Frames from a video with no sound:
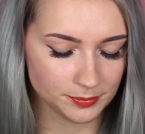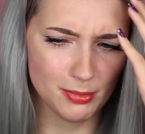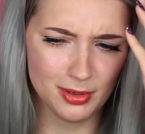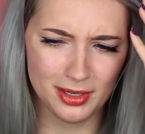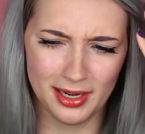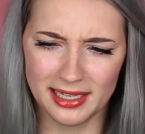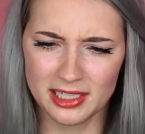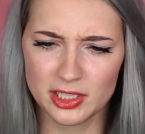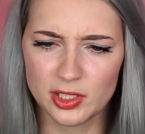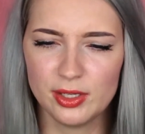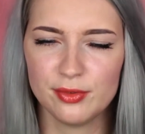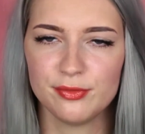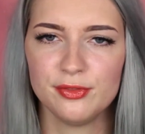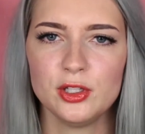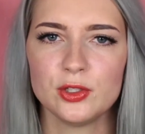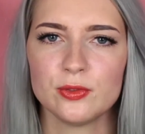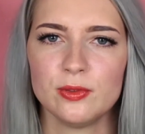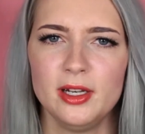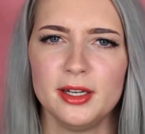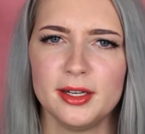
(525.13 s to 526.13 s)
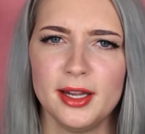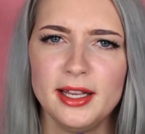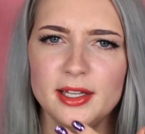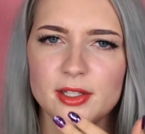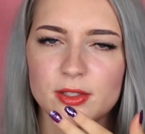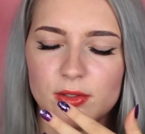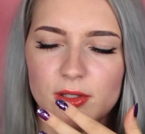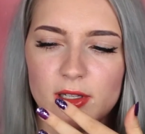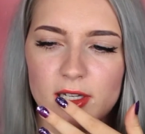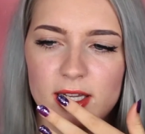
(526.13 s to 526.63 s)
But it actually feels really
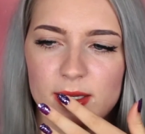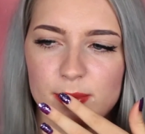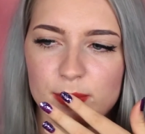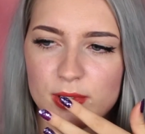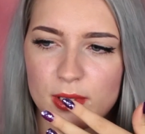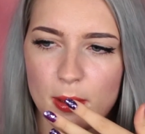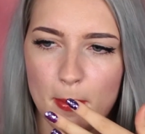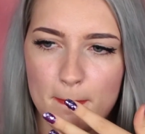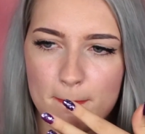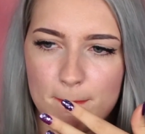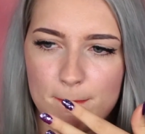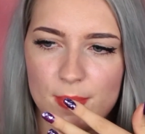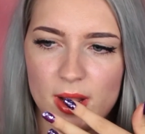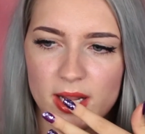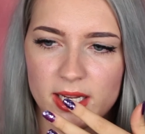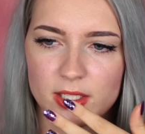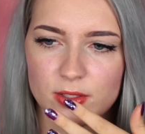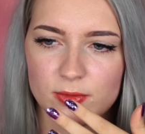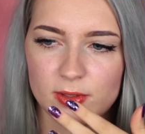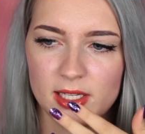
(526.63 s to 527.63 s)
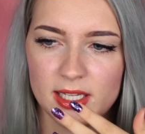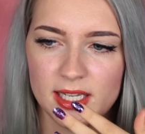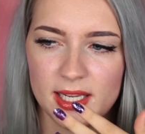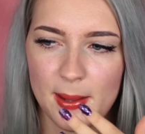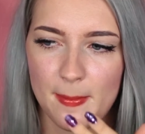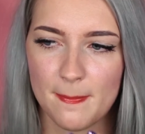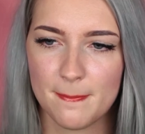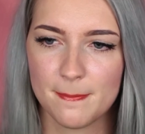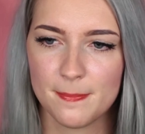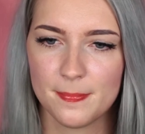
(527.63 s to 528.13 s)
nice on the lips, like it's
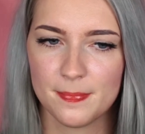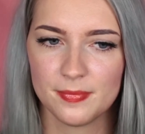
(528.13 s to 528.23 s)
really